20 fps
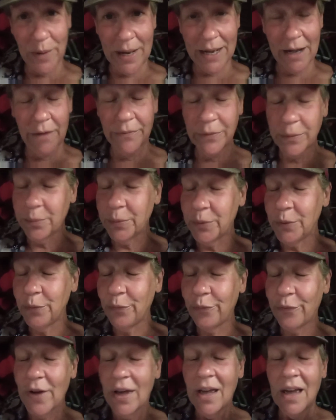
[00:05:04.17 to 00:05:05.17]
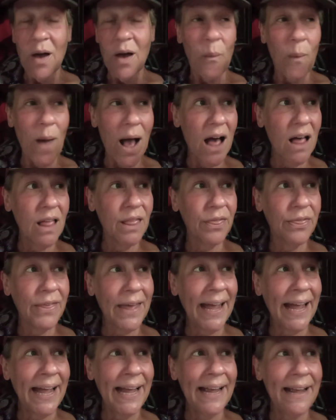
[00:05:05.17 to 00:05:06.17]
rain off the roof, well,
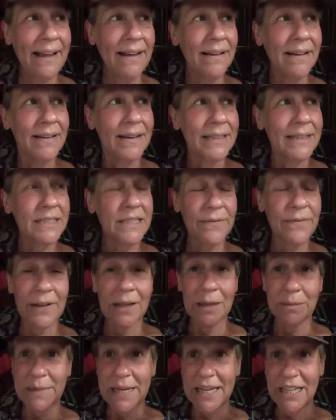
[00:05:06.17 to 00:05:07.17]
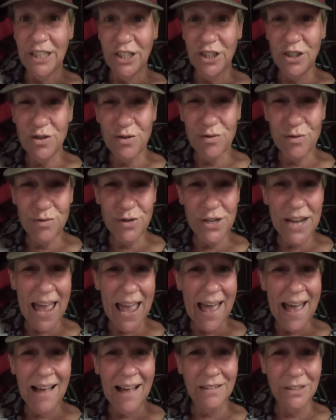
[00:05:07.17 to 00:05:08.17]
they developed a huge
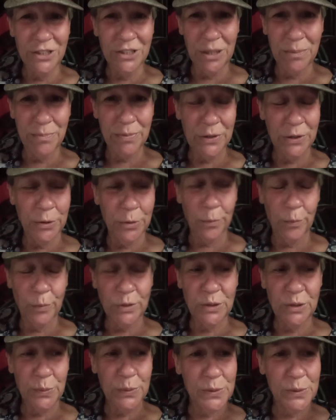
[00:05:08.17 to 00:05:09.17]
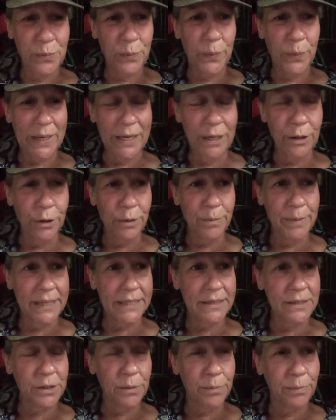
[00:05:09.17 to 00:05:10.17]
algae bloom, which was weird
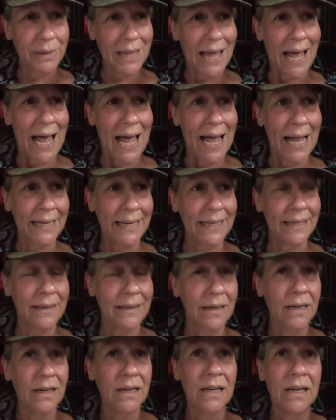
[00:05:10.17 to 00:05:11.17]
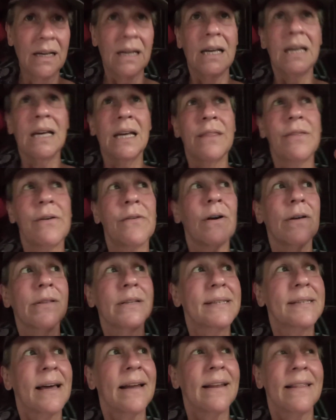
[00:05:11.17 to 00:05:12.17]
because they're black and they're on
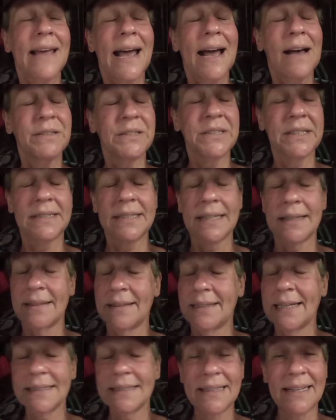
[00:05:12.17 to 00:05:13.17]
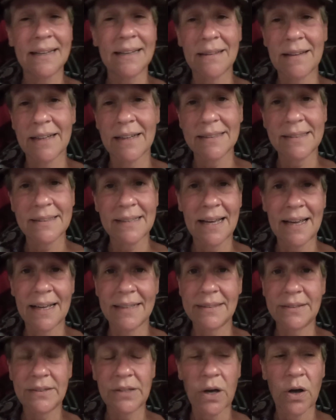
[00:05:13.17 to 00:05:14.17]
the side of the house that doesn't get a lot of
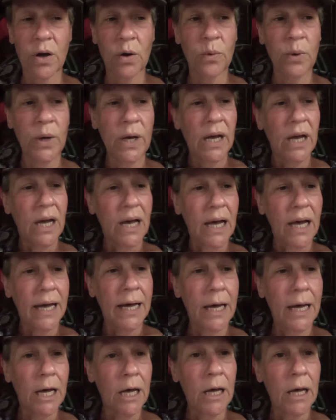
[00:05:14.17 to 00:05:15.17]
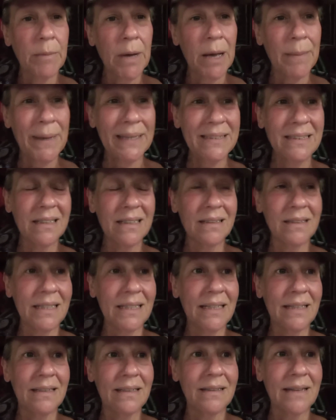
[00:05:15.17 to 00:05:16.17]
sun. So um, I
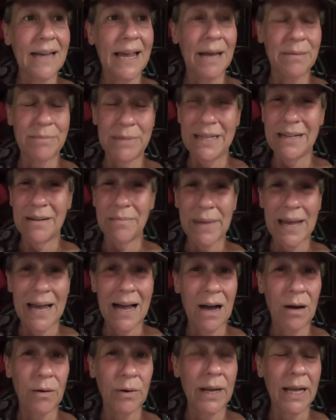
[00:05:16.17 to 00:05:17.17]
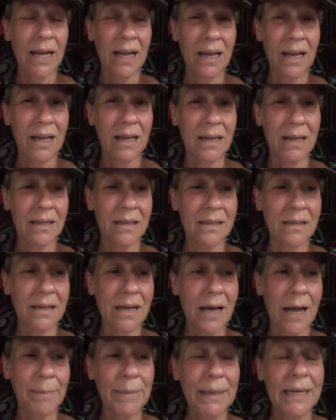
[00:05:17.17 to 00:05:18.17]
basically emptied them out, and
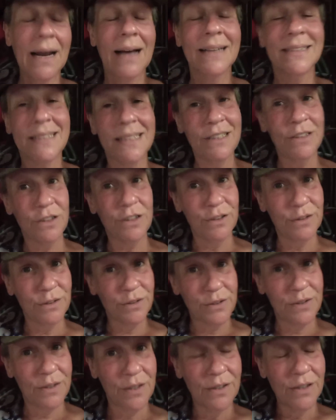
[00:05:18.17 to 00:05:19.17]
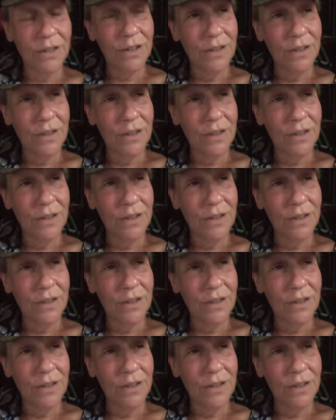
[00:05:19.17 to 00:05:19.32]
I mean, I did use